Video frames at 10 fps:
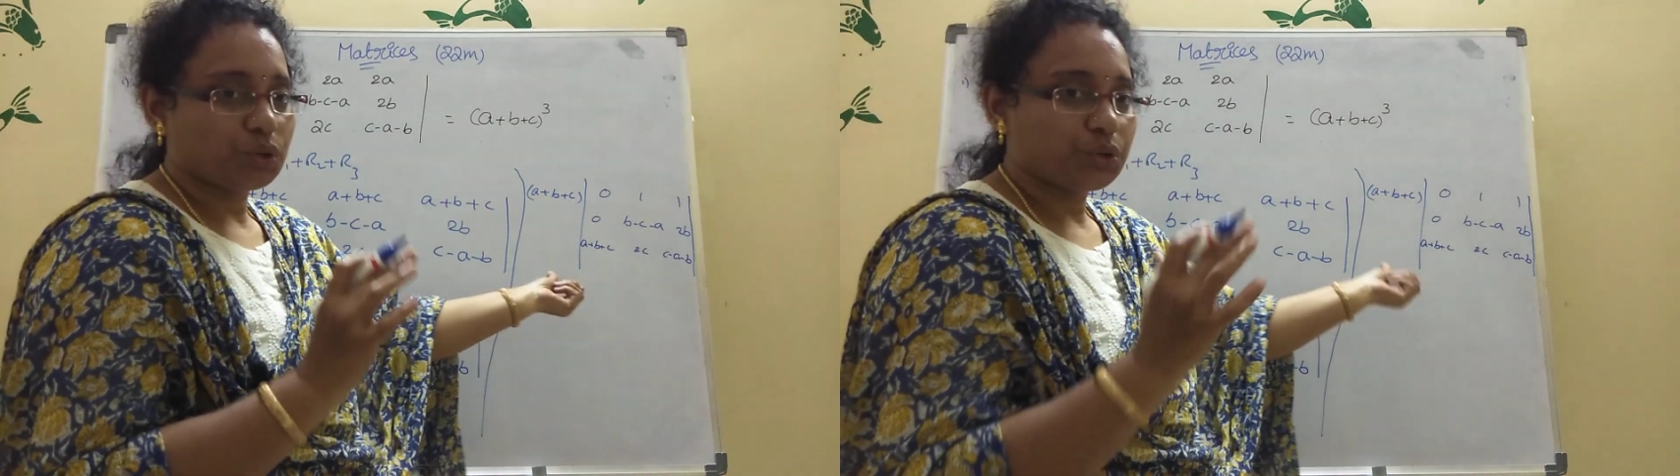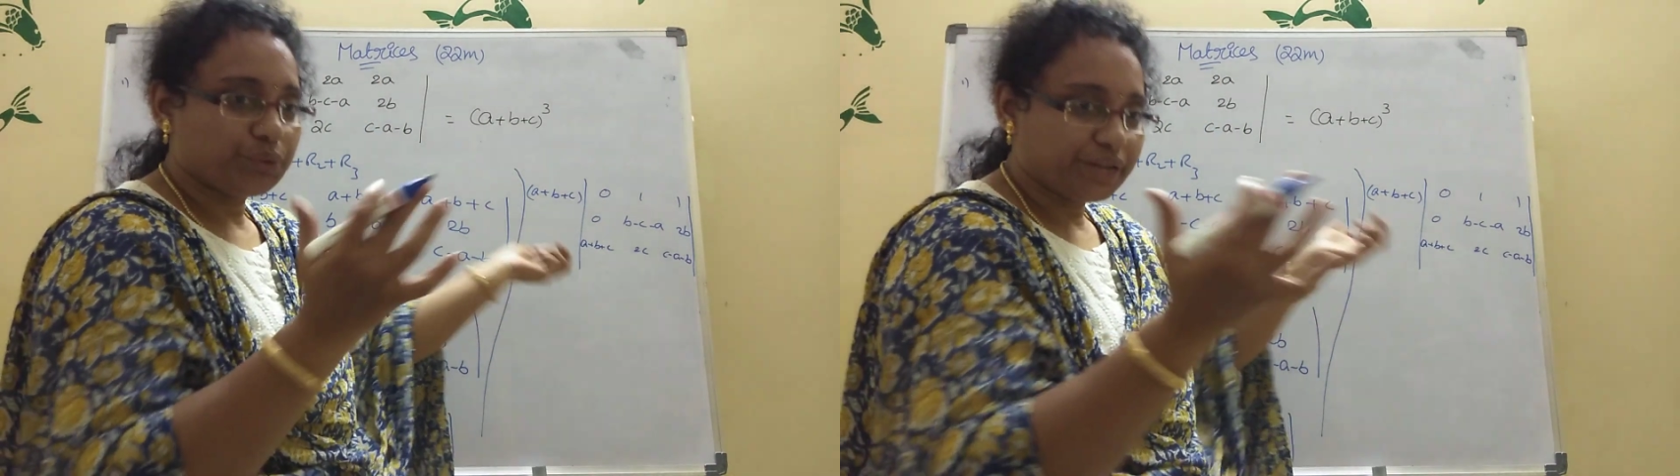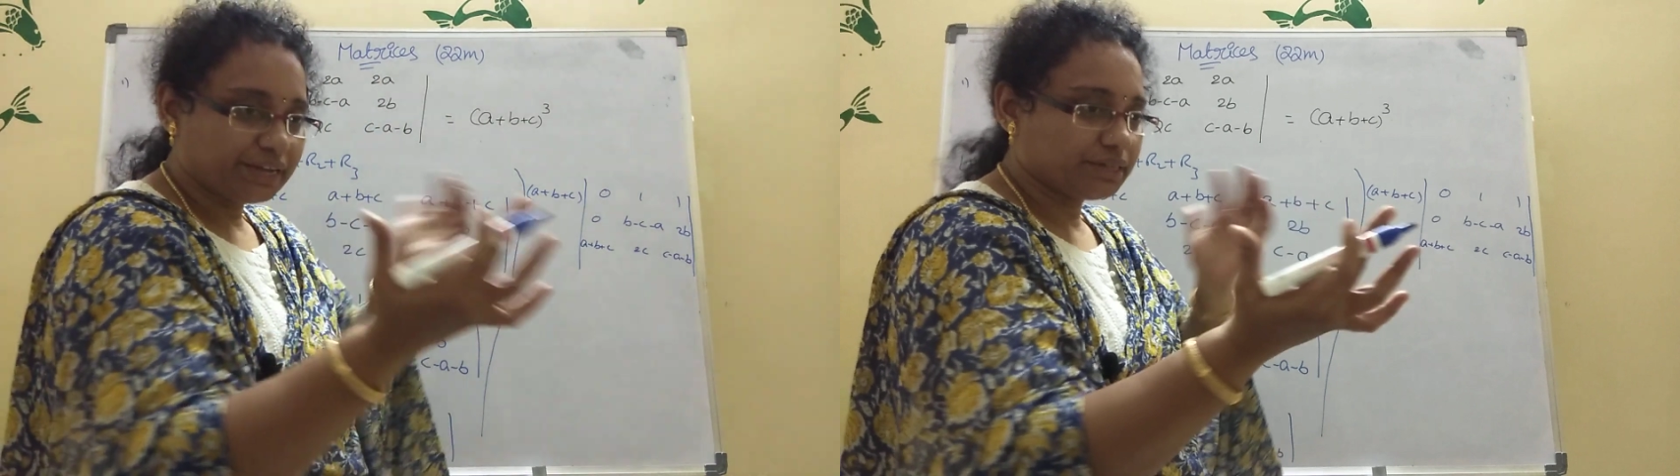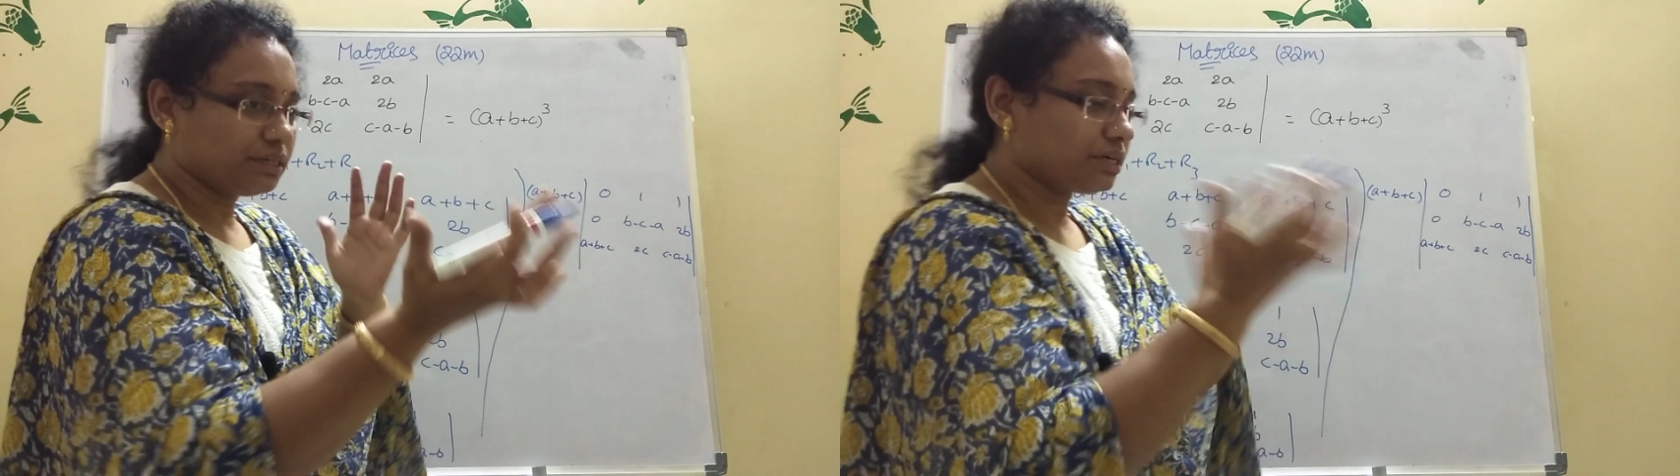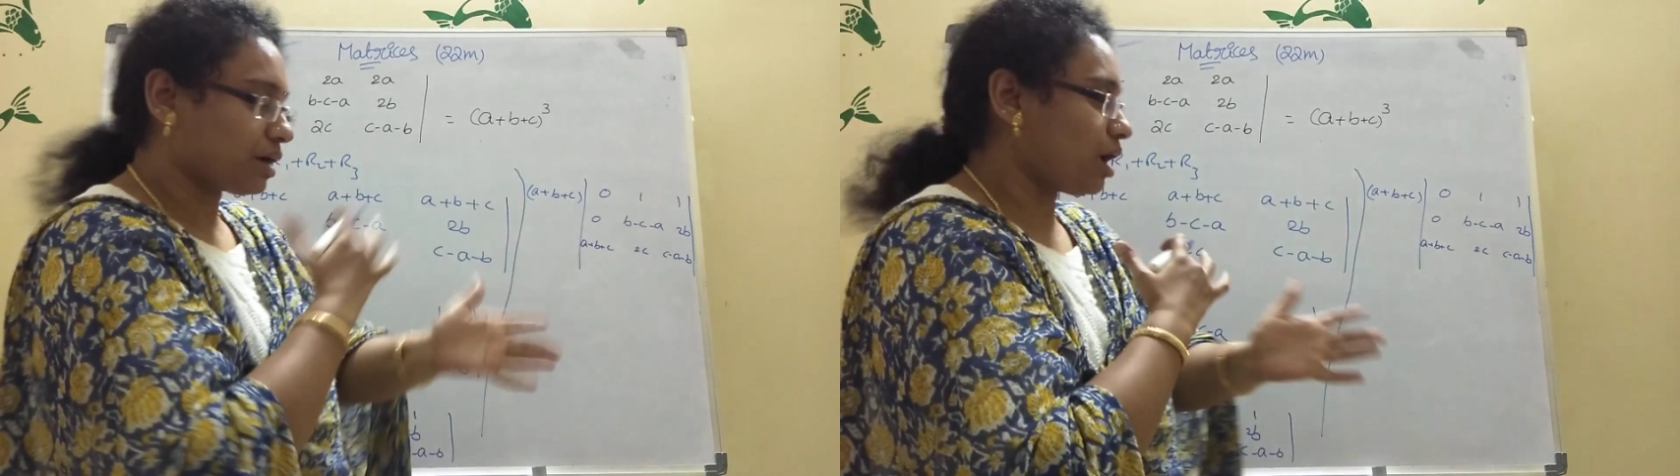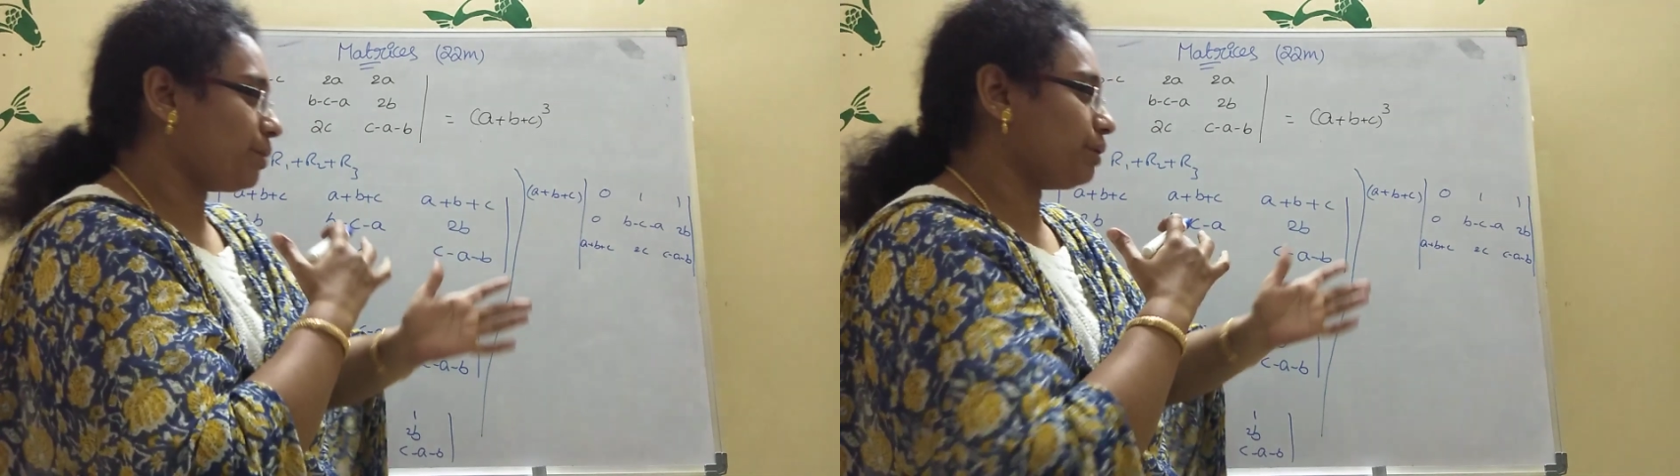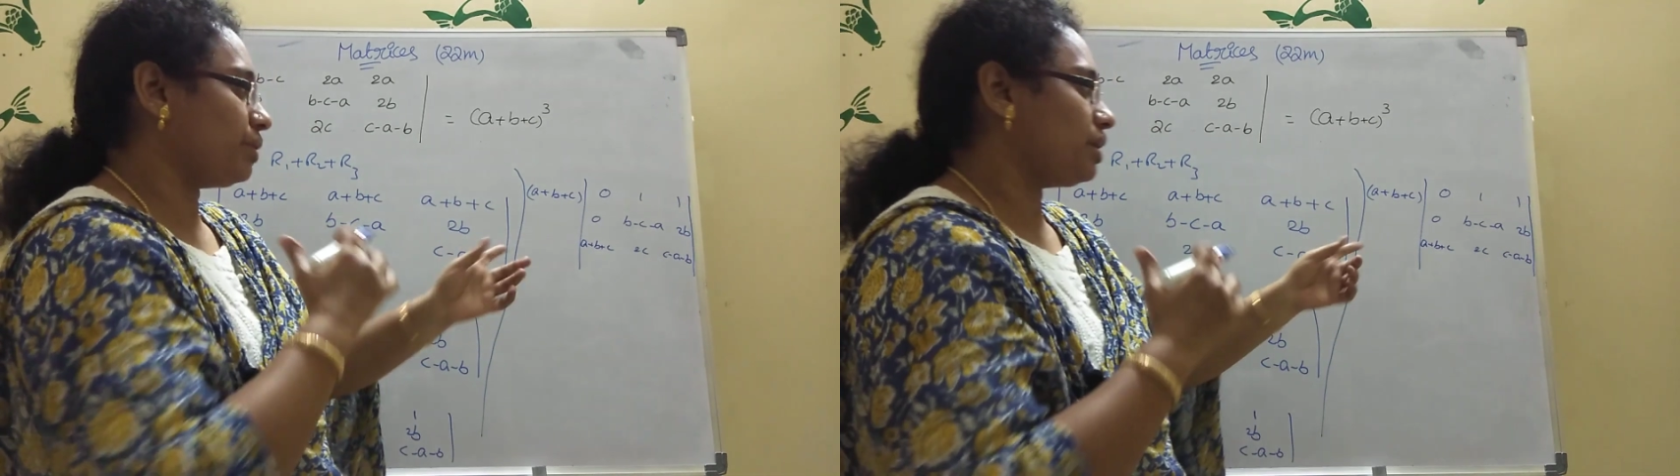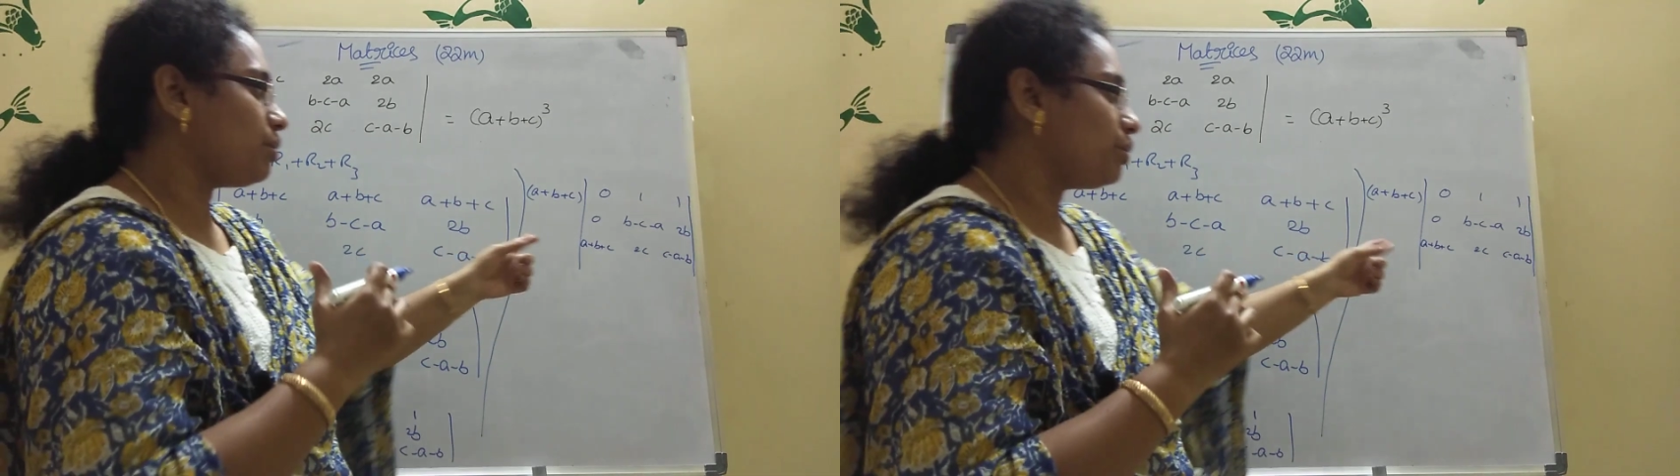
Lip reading: you take common ma,